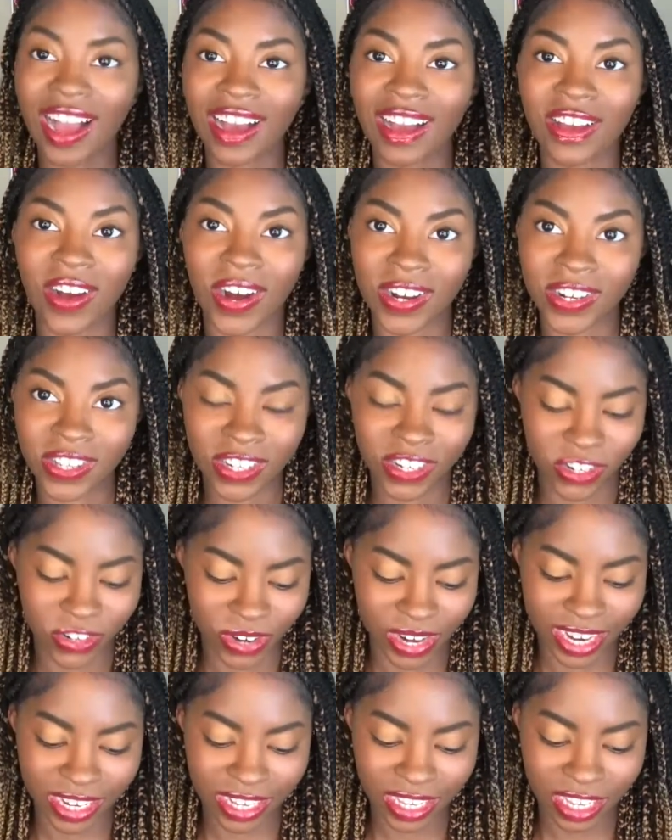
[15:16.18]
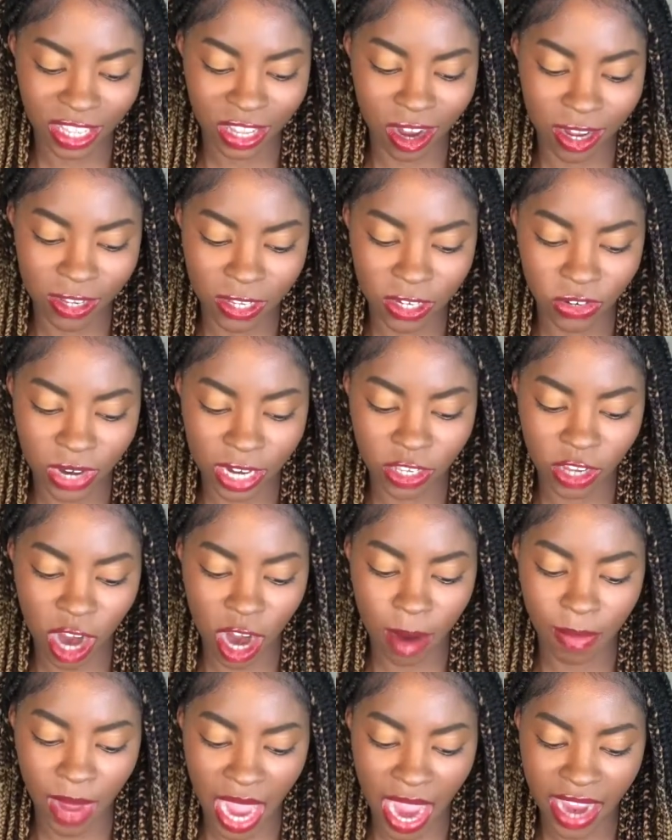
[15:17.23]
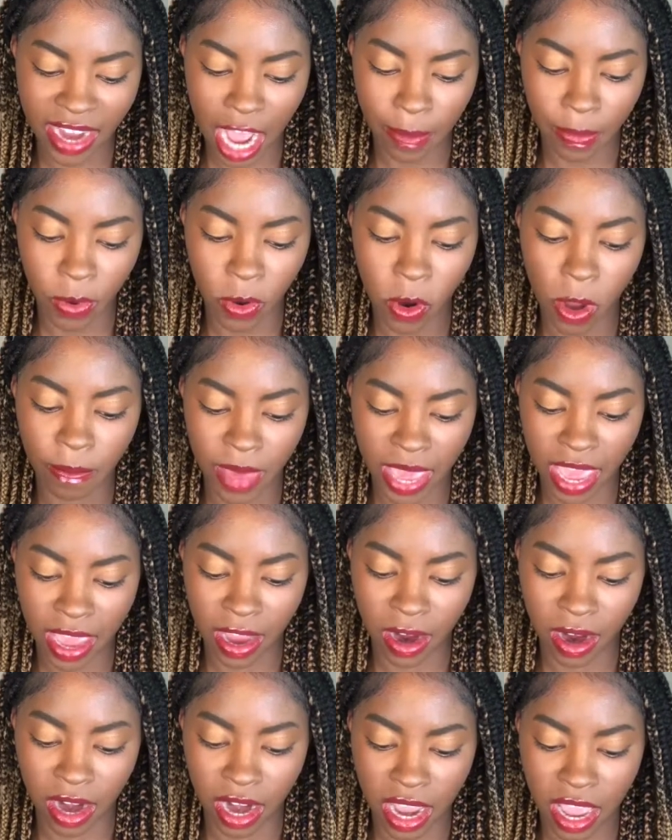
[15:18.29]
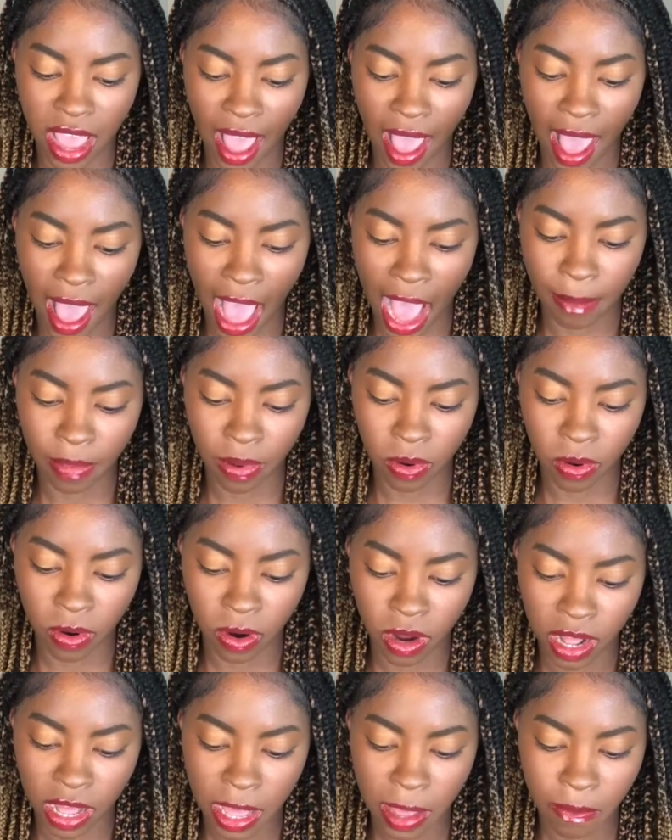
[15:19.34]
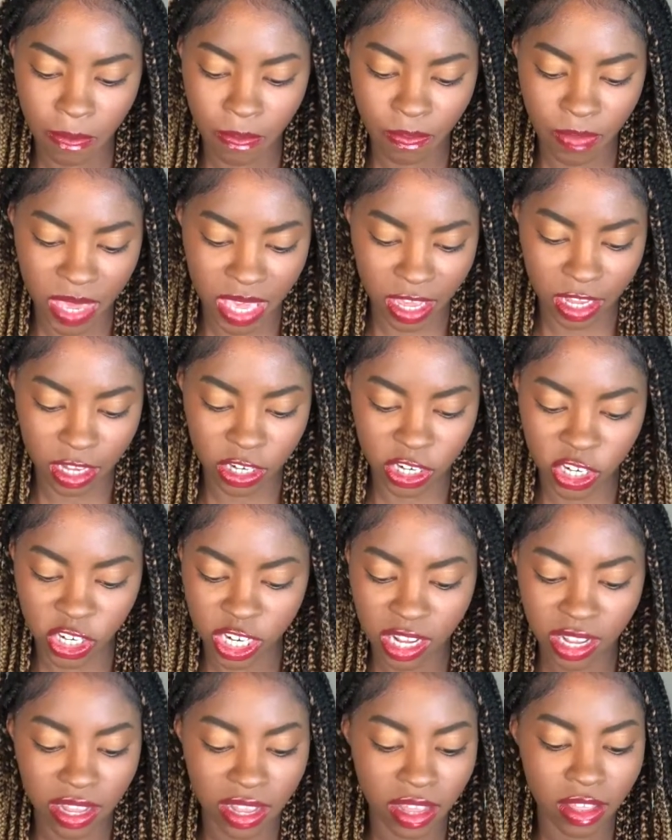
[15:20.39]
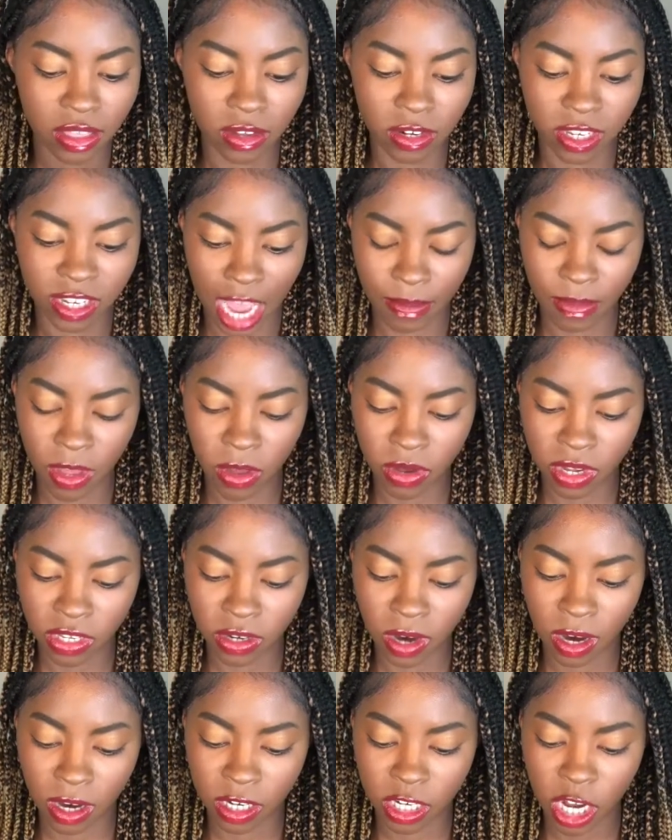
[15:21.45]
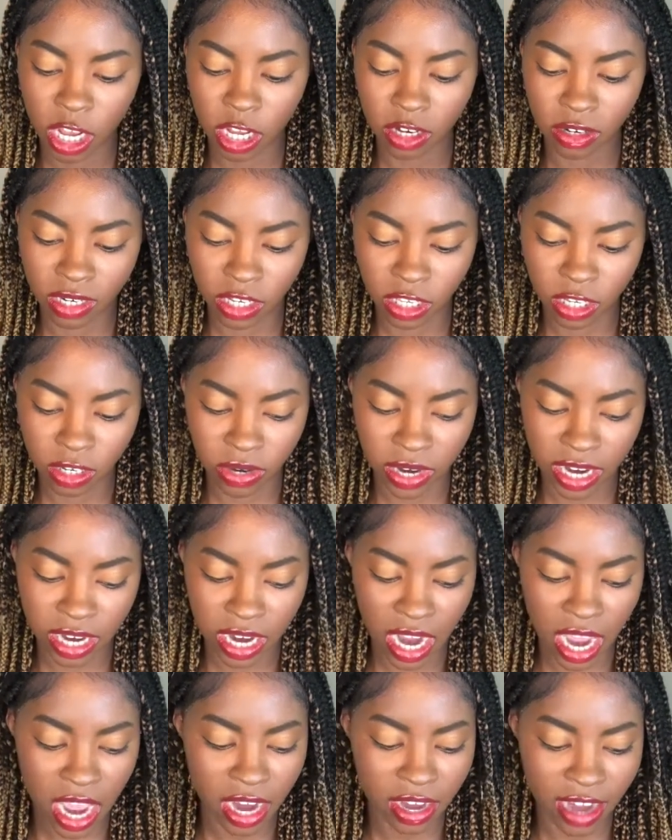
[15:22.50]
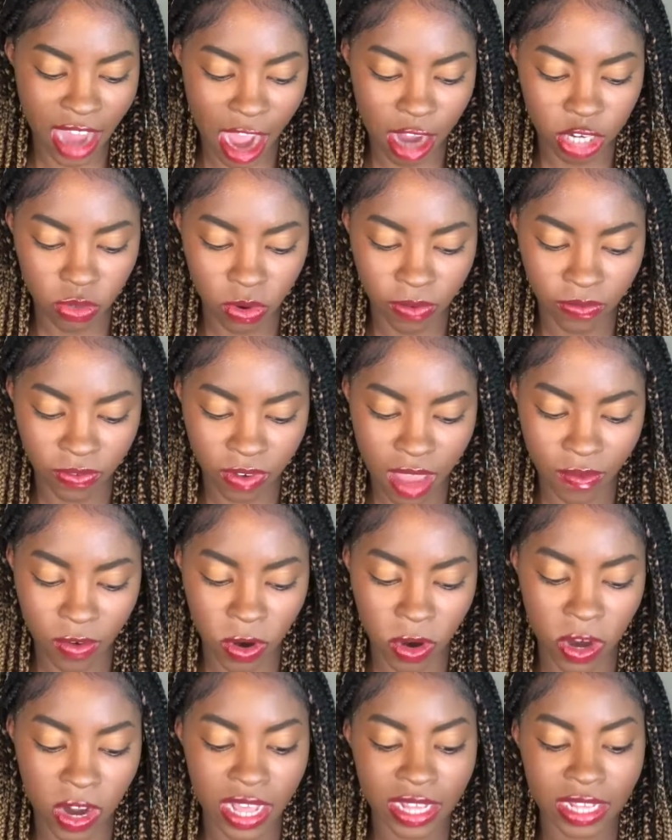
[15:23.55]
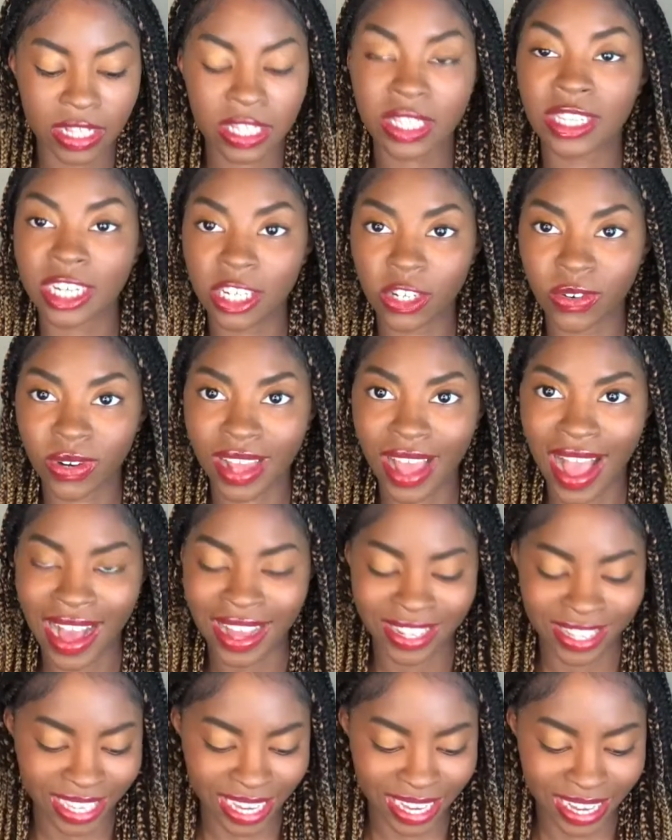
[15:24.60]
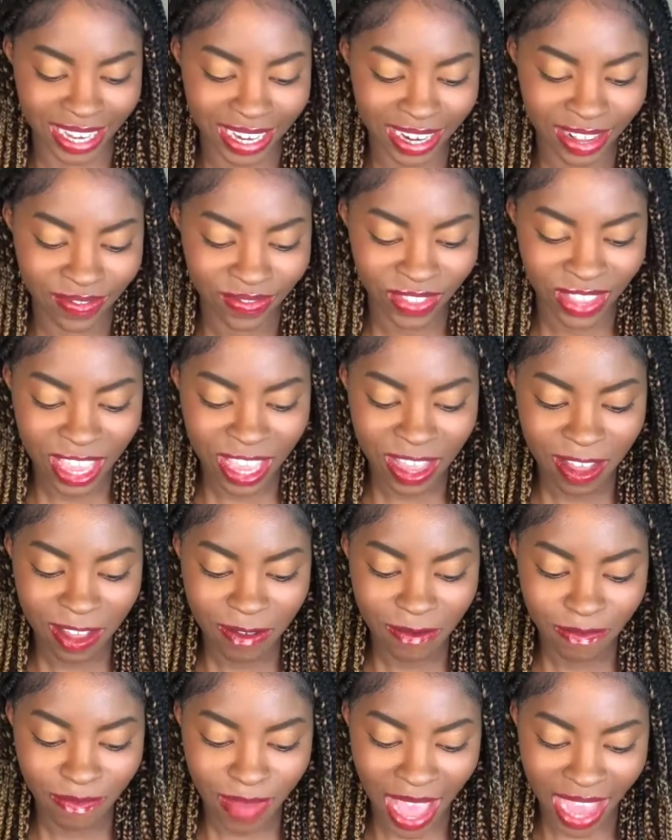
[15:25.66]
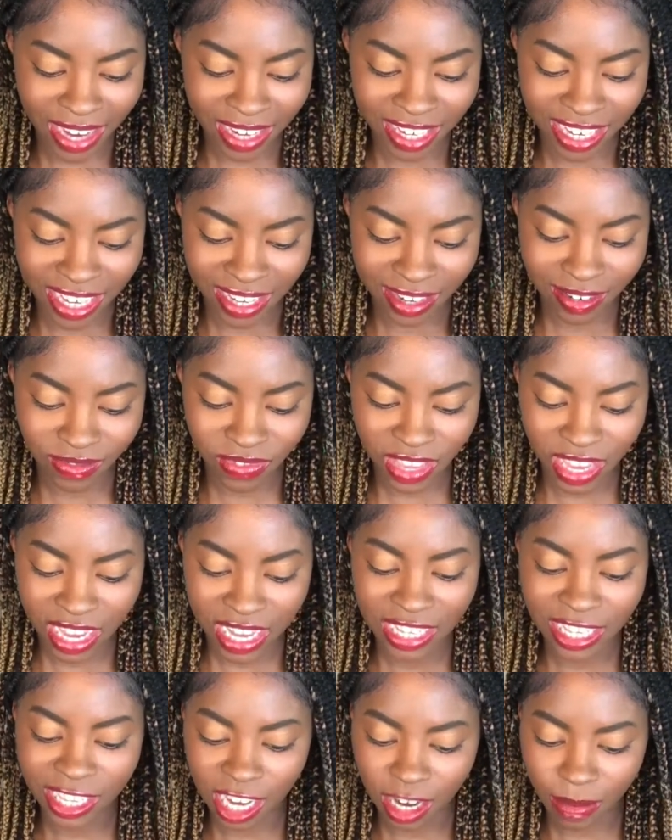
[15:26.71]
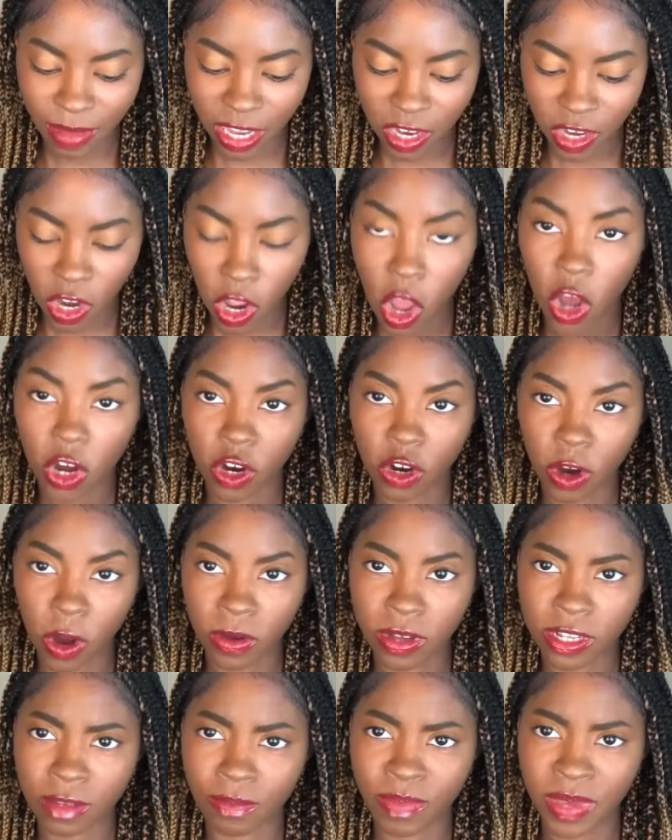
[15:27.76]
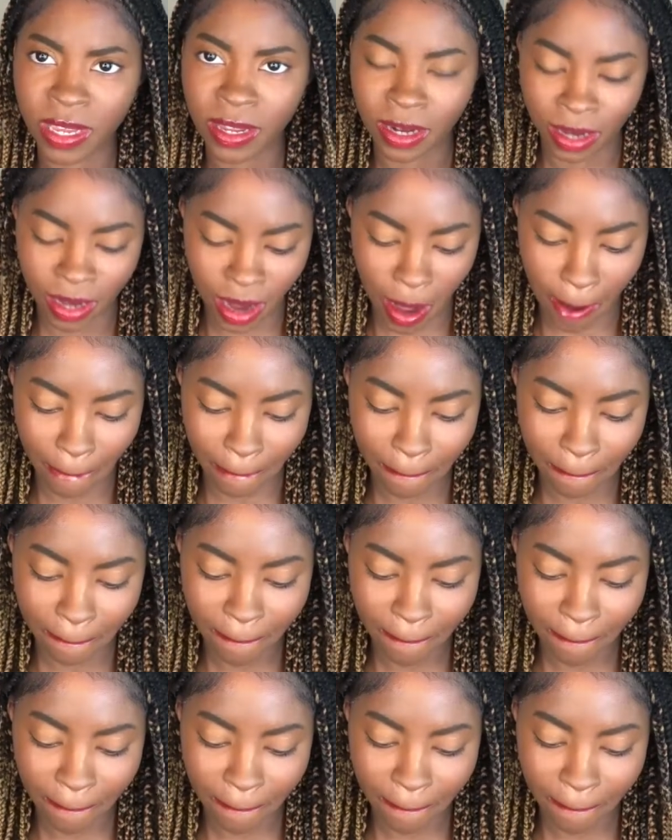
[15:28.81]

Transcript: concentrates. The concentrates are pineapple, pear, apple, peach. There's tapioca starch, glycerin, natural flavor, citric acid, pectin, cinnamon, locust bean gum,